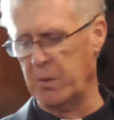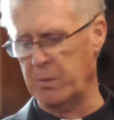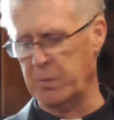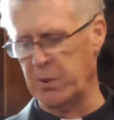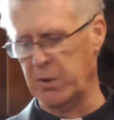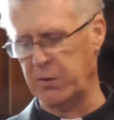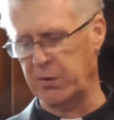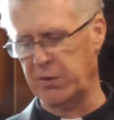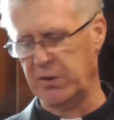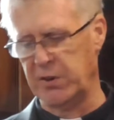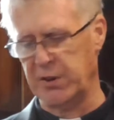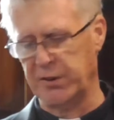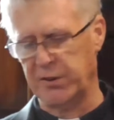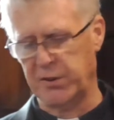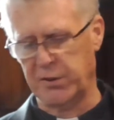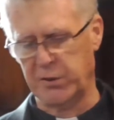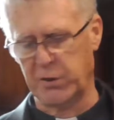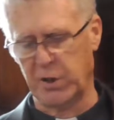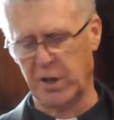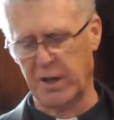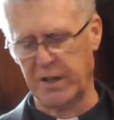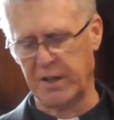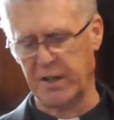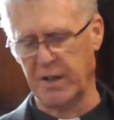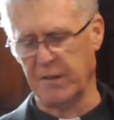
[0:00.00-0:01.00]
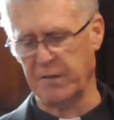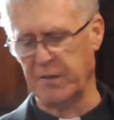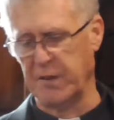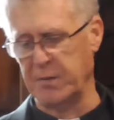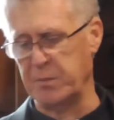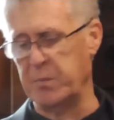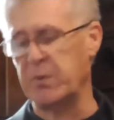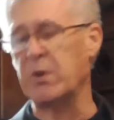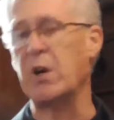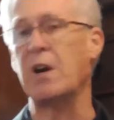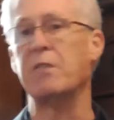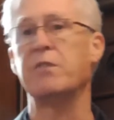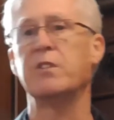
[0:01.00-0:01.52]
the most destructive
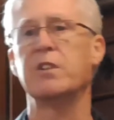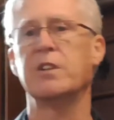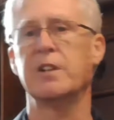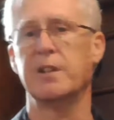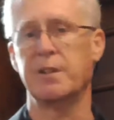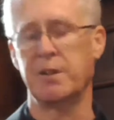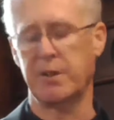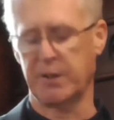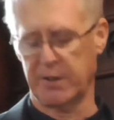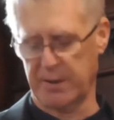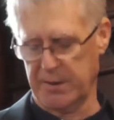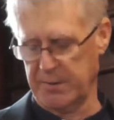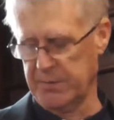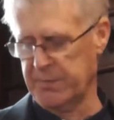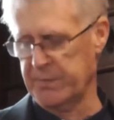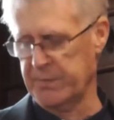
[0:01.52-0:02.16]
and prevalent.